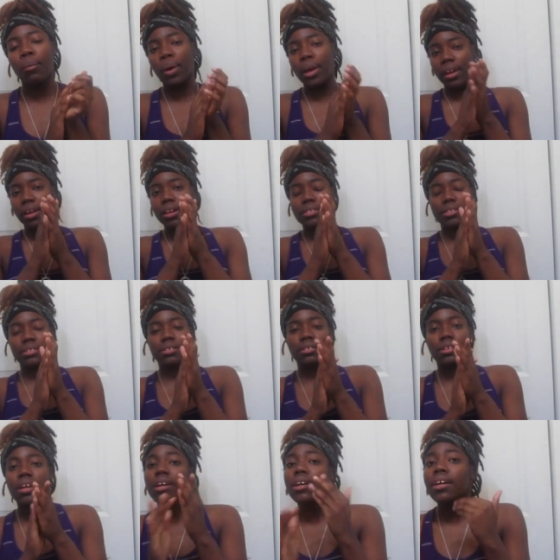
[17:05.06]
wait because
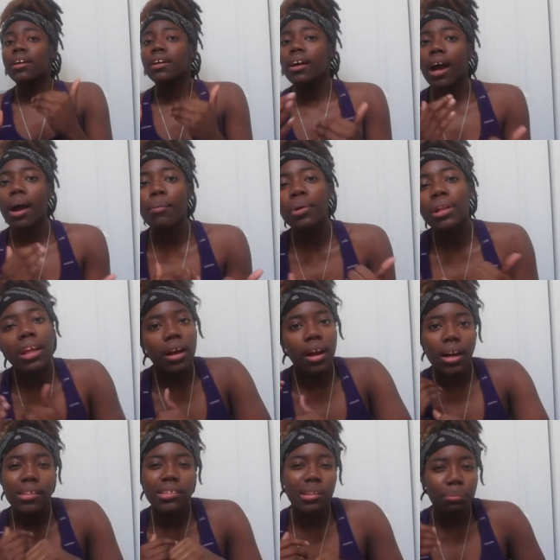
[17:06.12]
i'm really
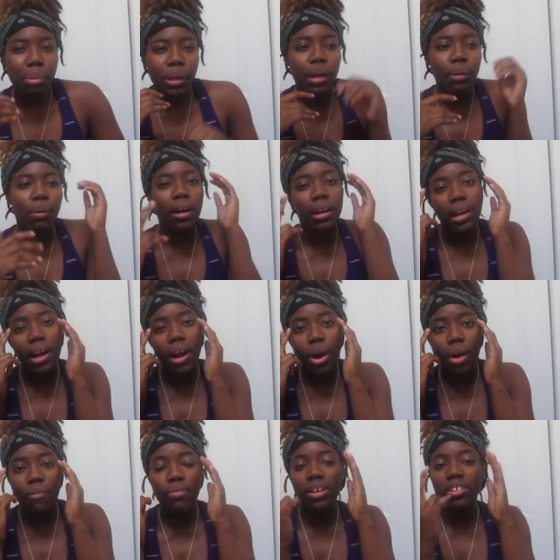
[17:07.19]
contemplating right
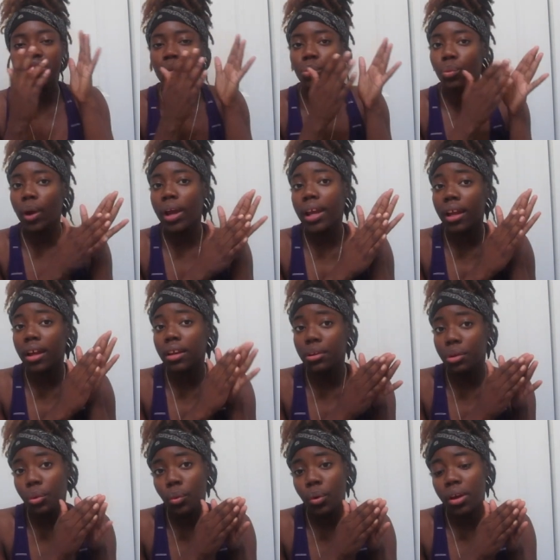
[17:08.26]
now if i should wait and
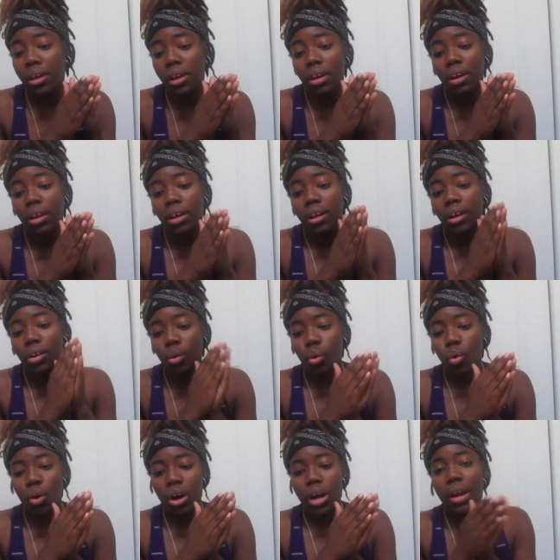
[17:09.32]
do it
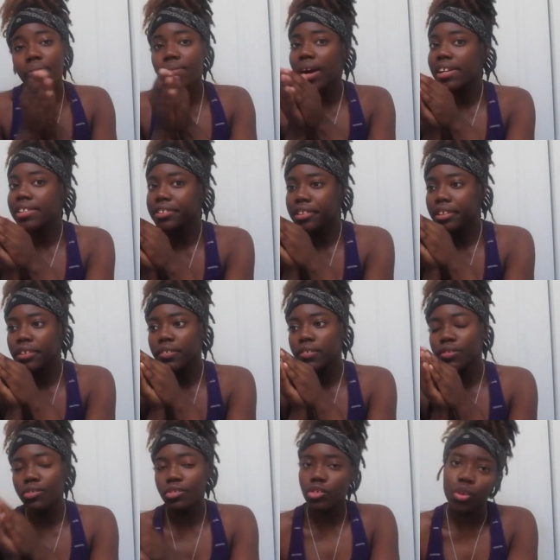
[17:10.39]
or if i should
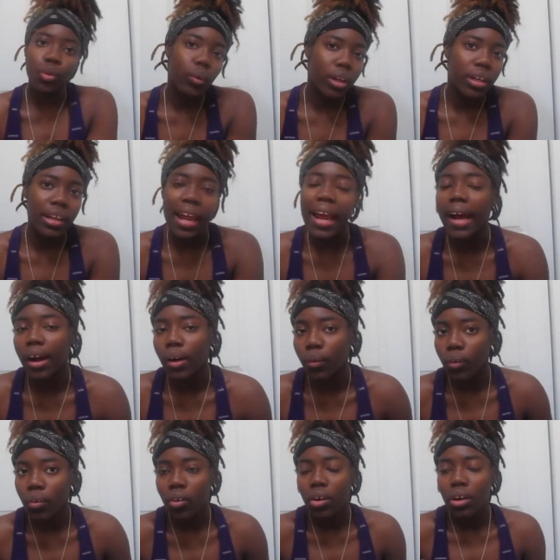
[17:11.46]
do it now
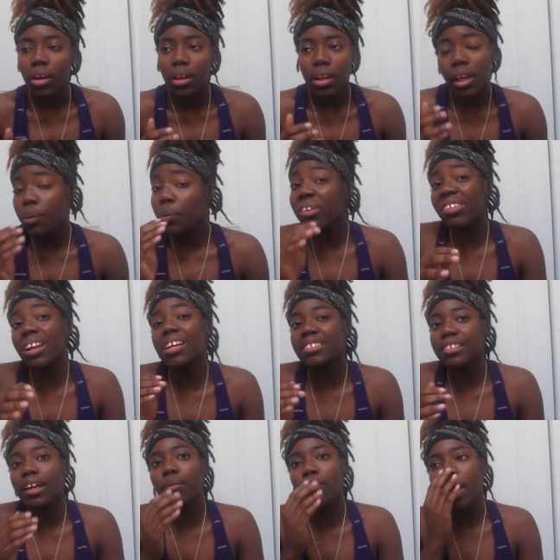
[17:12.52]
and the reason i
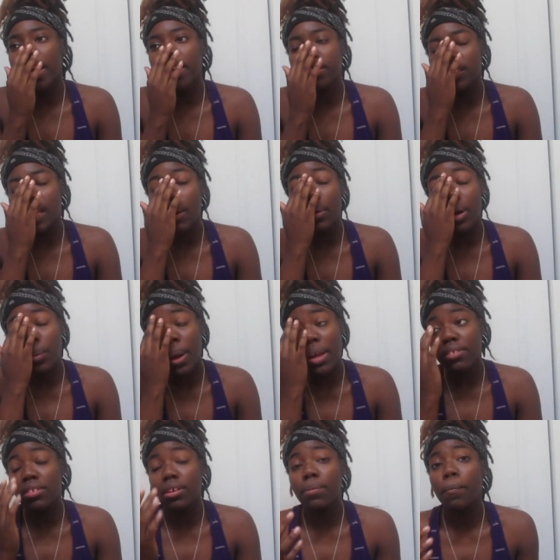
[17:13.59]
say wait is because i want to
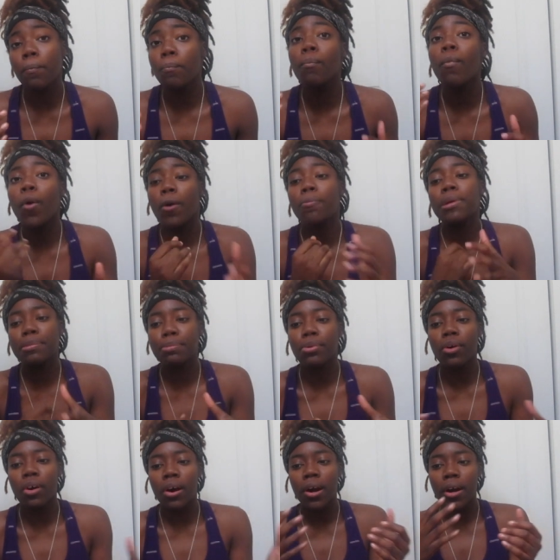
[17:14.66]
wait till more
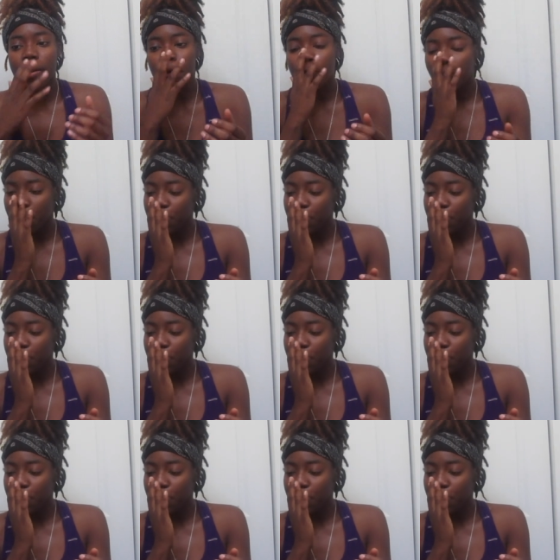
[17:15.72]
people are